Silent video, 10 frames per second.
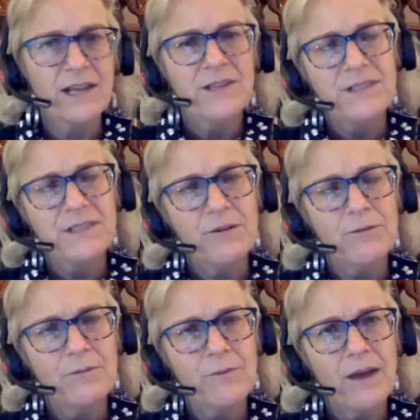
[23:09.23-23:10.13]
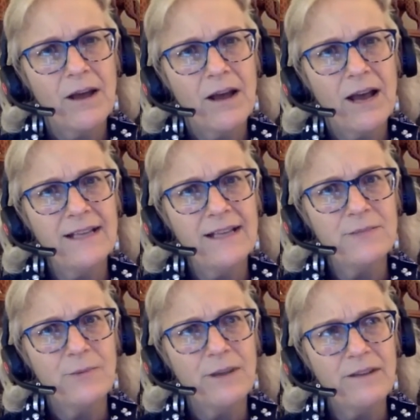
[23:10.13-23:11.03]
So, I guess
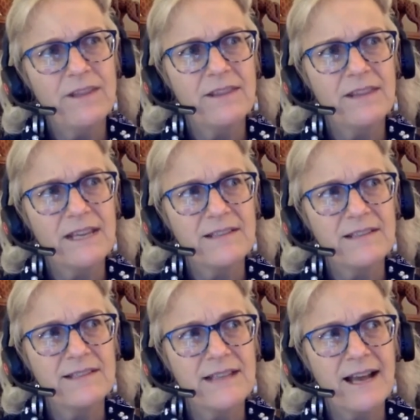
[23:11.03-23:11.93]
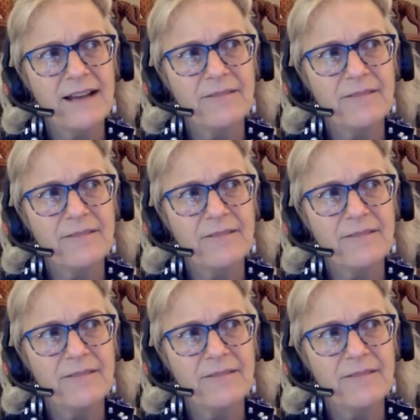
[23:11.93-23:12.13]
one of the things is that